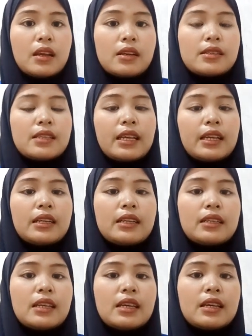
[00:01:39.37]
The
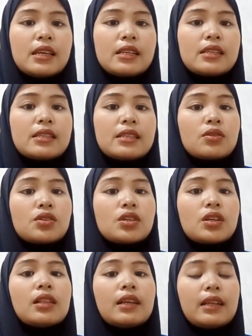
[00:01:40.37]
second is
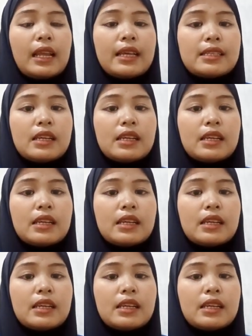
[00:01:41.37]
social class.